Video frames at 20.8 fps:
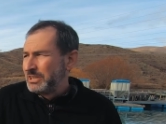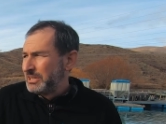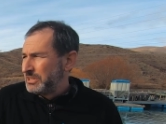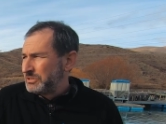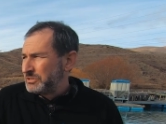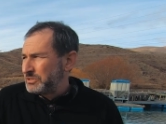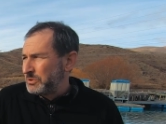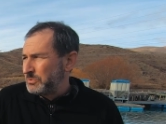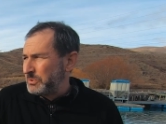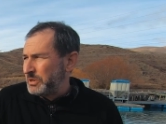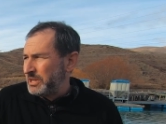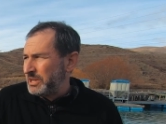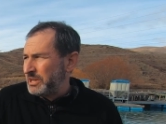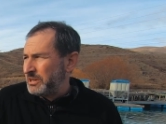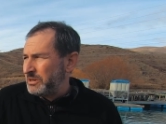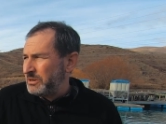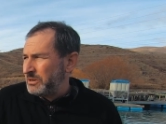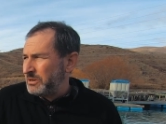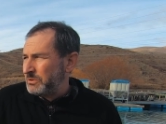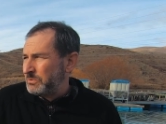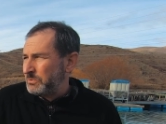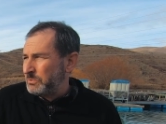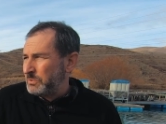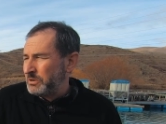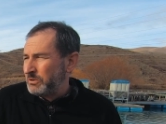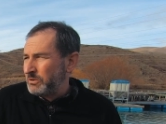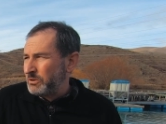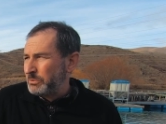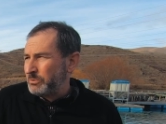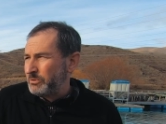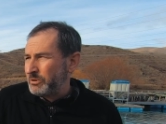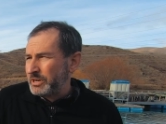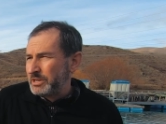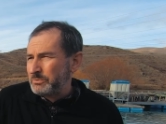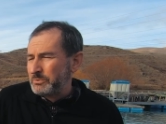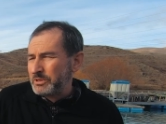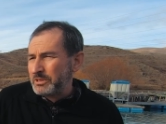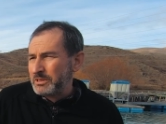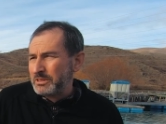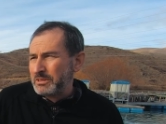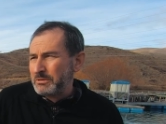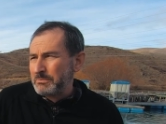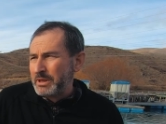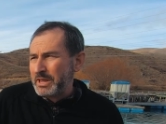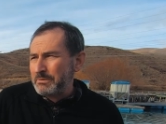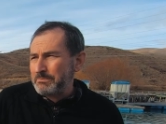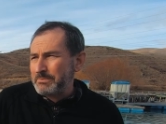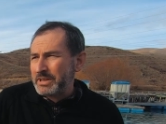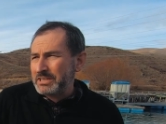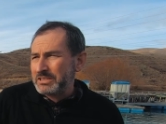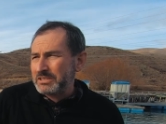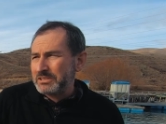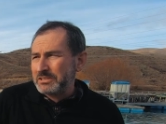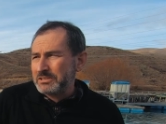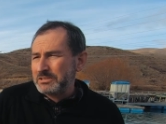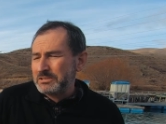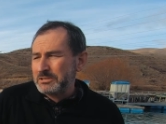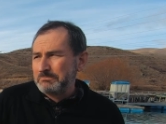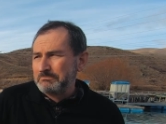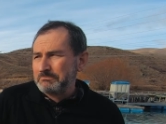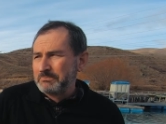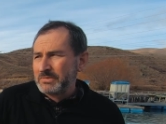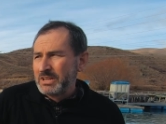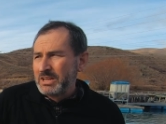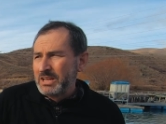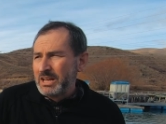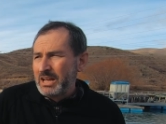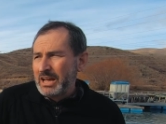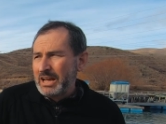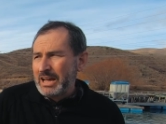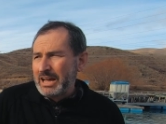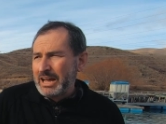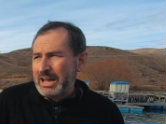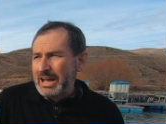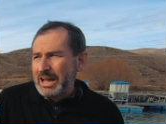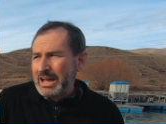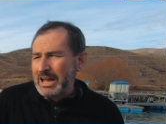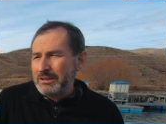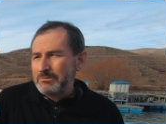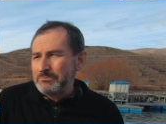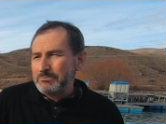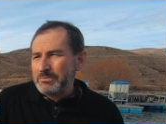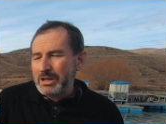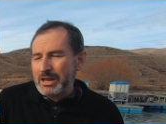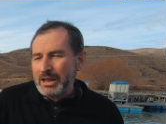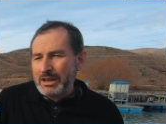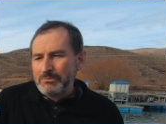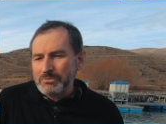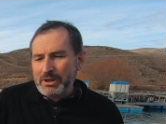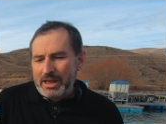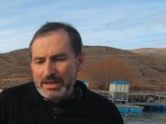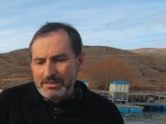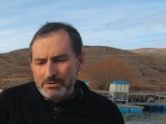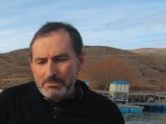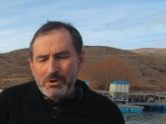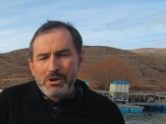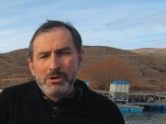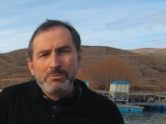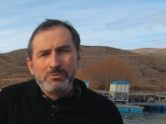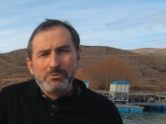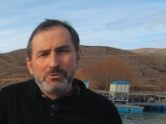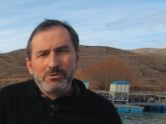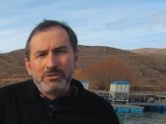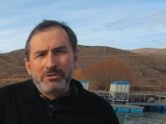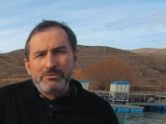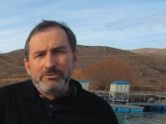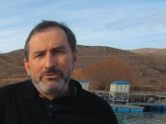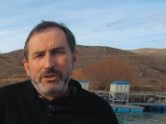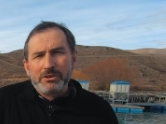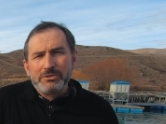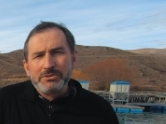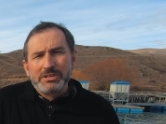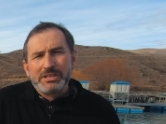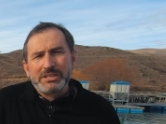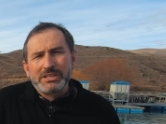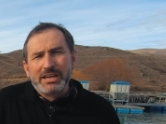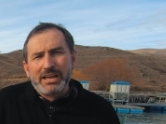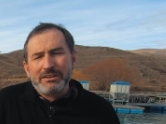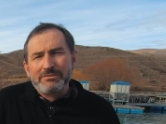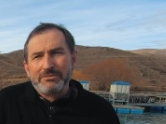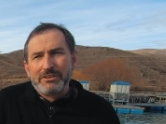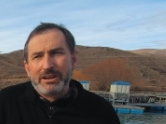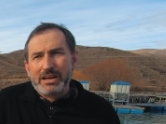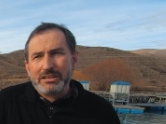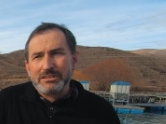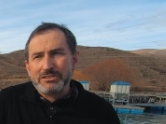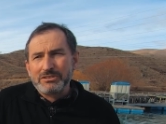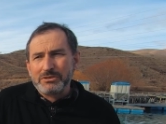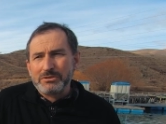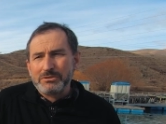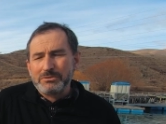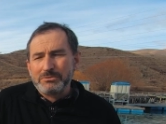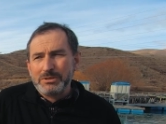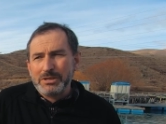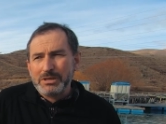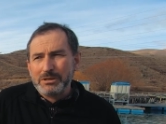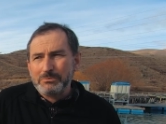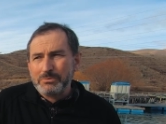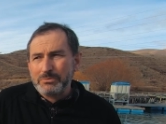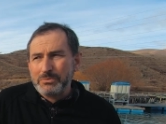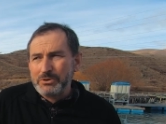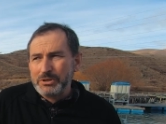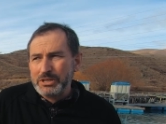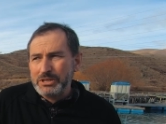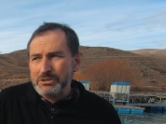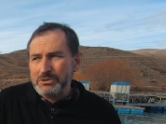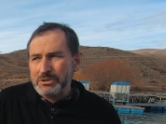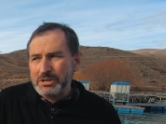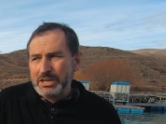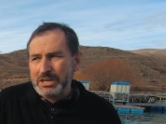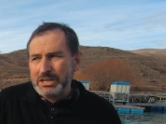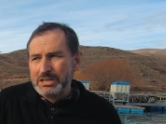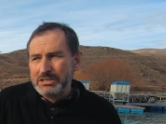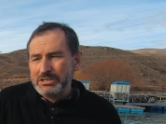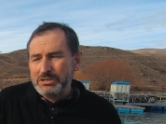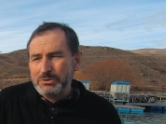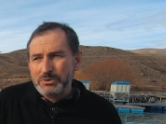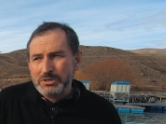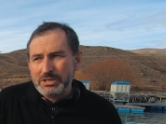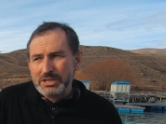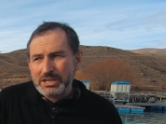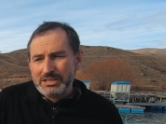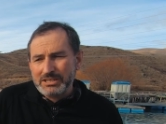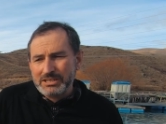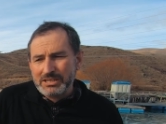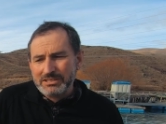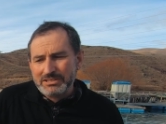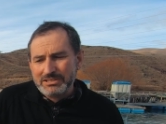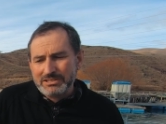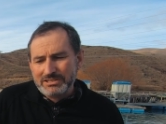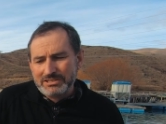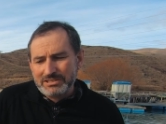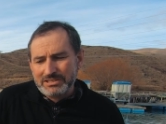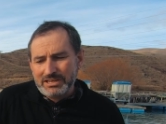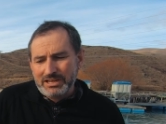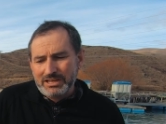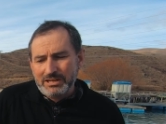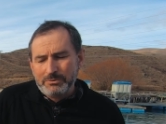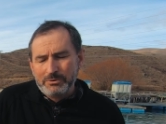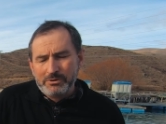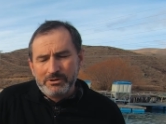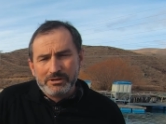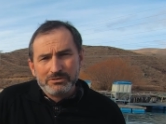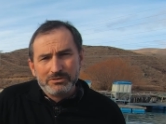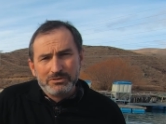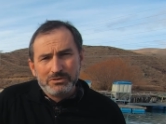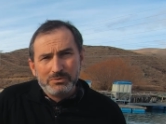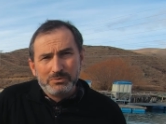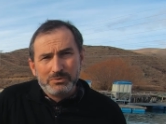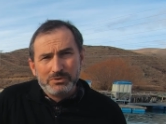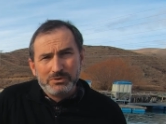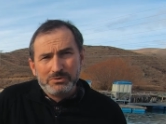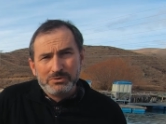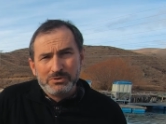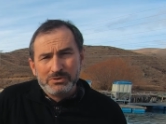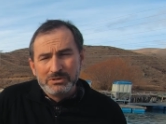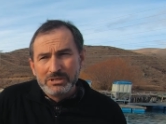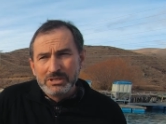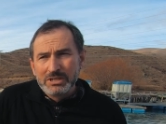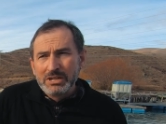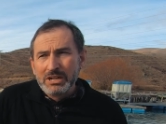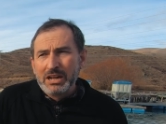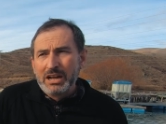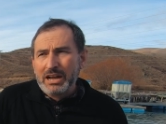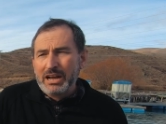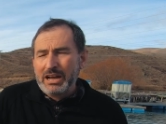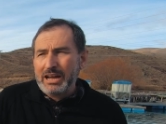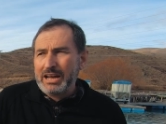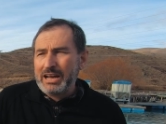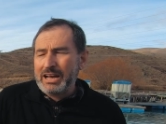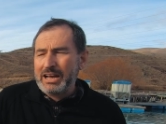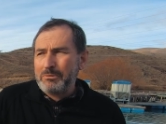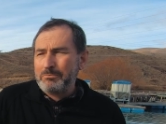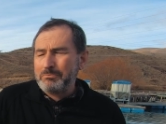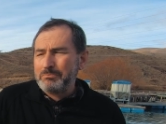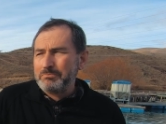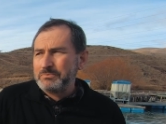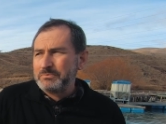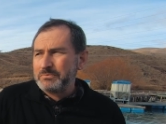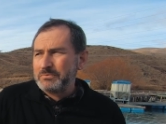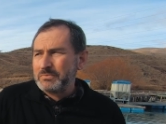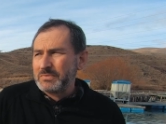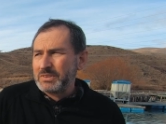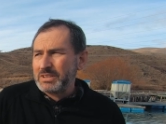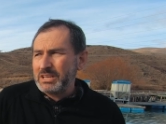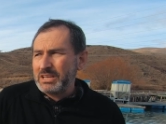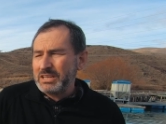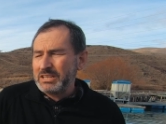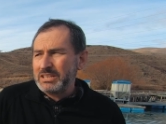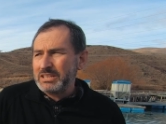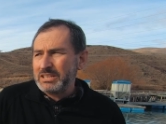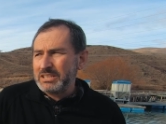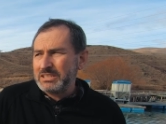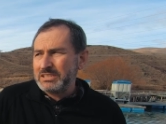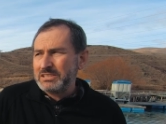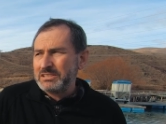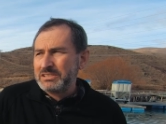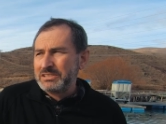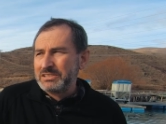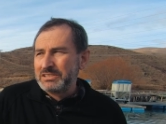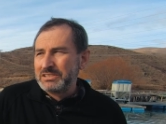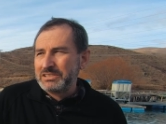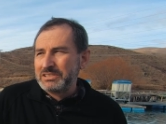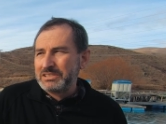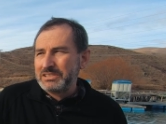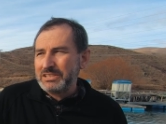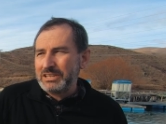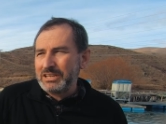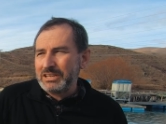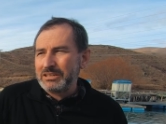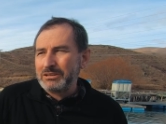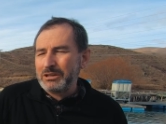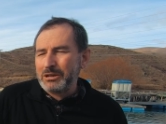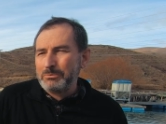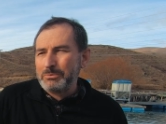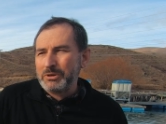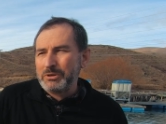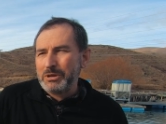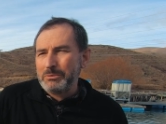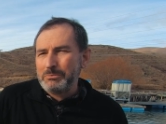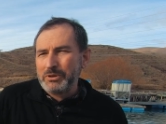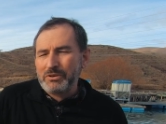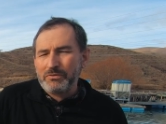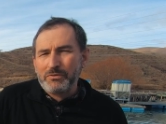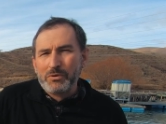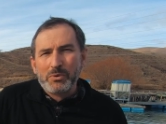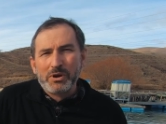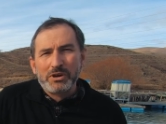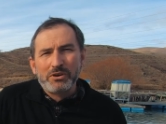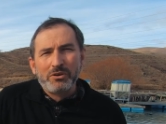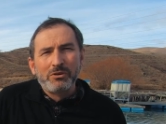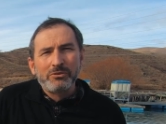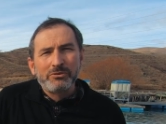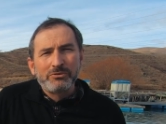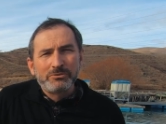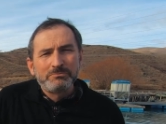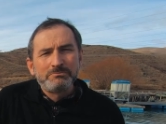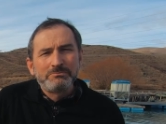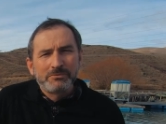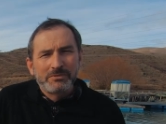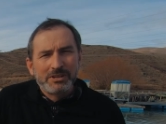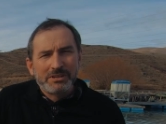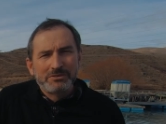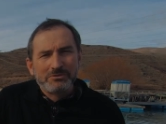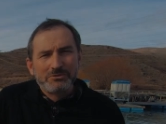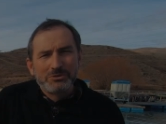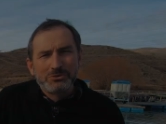So we're operating within the man-made system, and at the moment we're on a floating cafe. So yeah, pretty unique. You wouldn't get this anywhere else in the world. It is a bit of a one-off, that's for